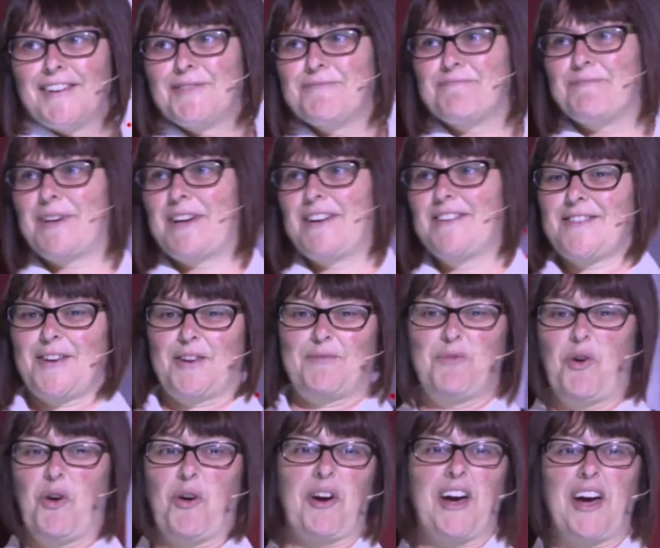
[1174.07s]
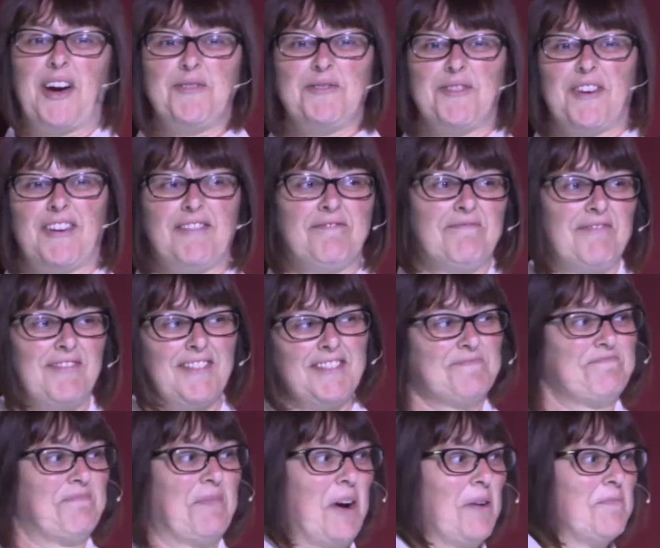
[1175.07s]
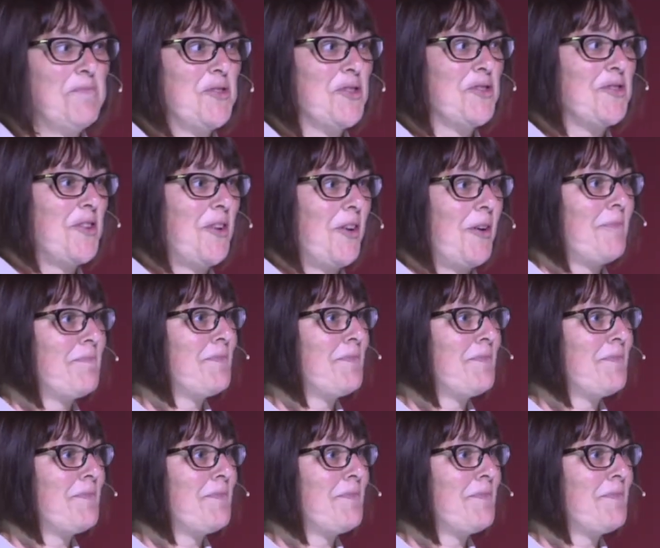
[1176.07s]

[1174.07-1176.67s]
because I'm not a coder. I'm just not.